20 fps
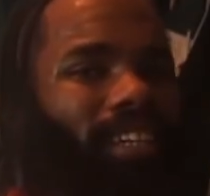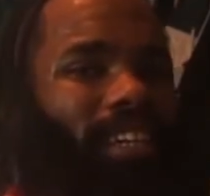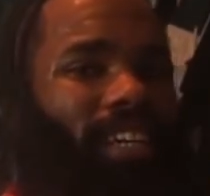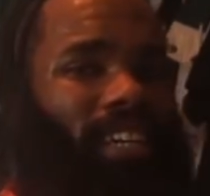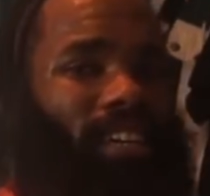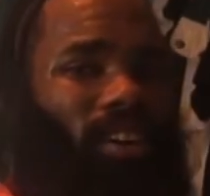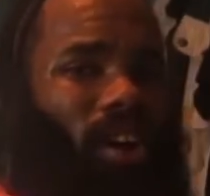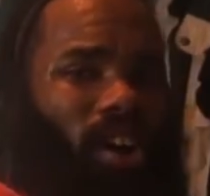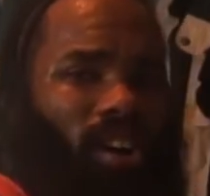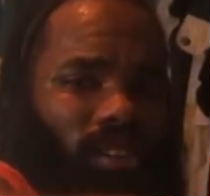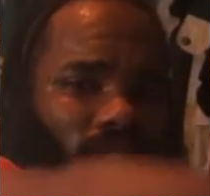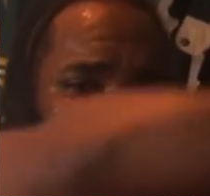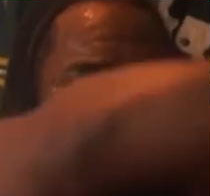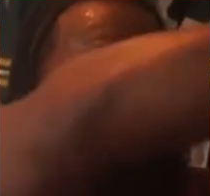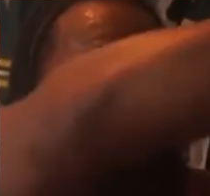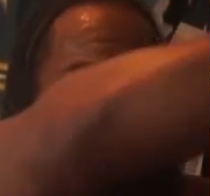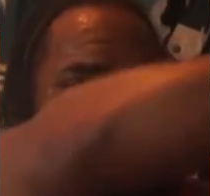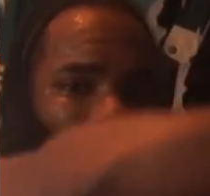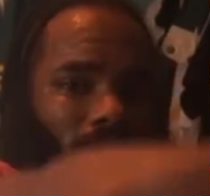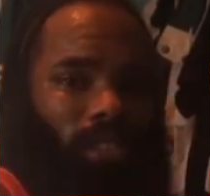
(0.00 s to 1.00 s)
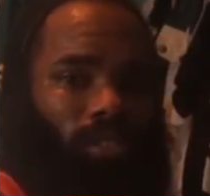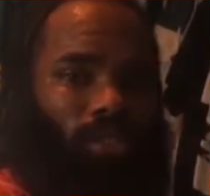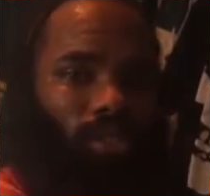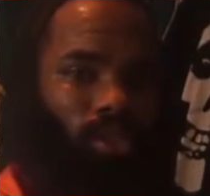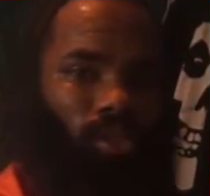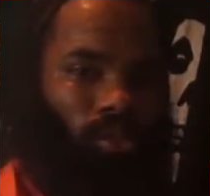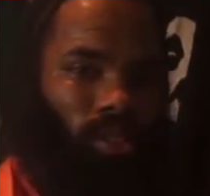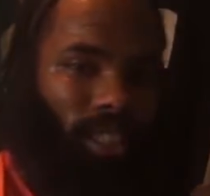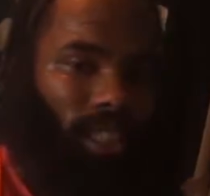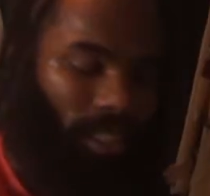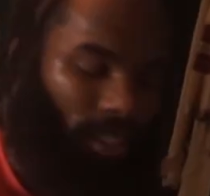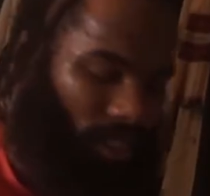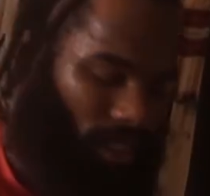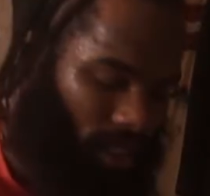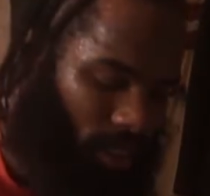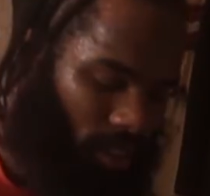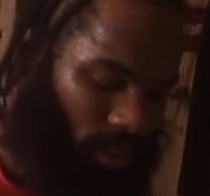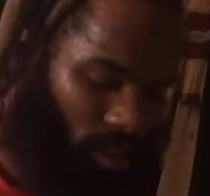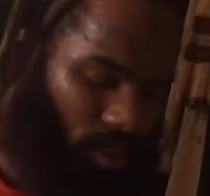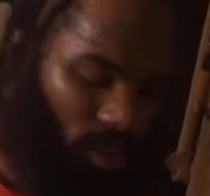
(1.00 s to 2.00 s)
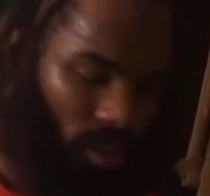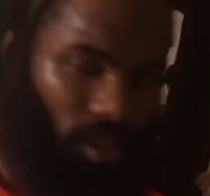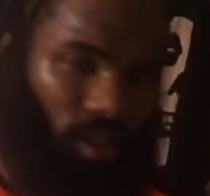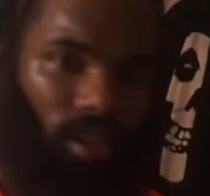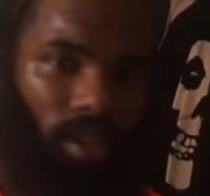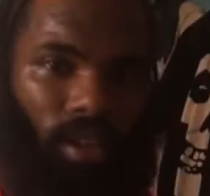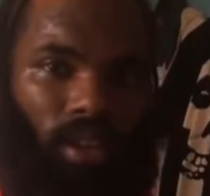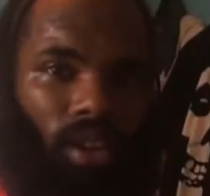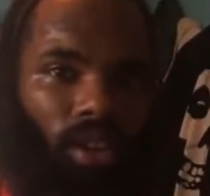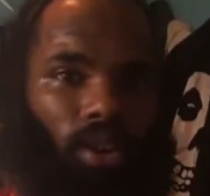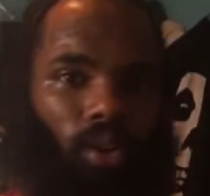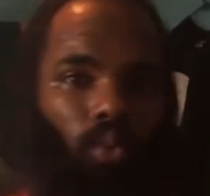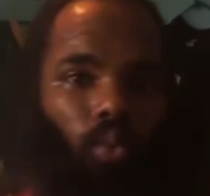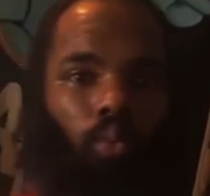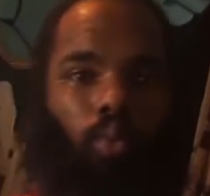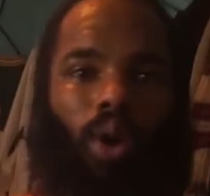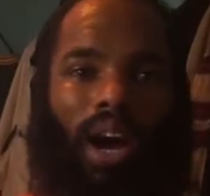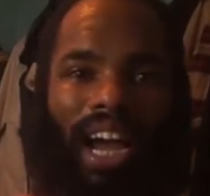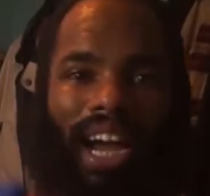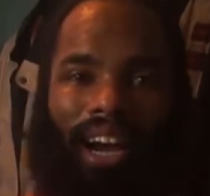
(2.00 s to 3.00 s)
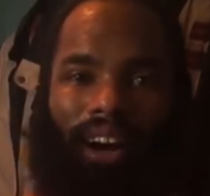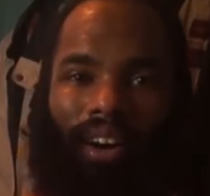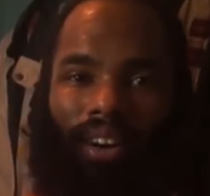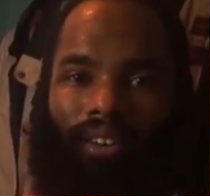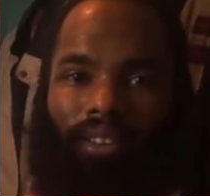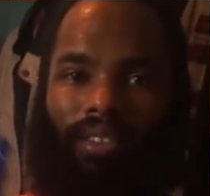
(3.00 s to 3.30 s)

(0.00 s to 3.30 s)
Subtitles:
and cause more muscle soreness. Wow.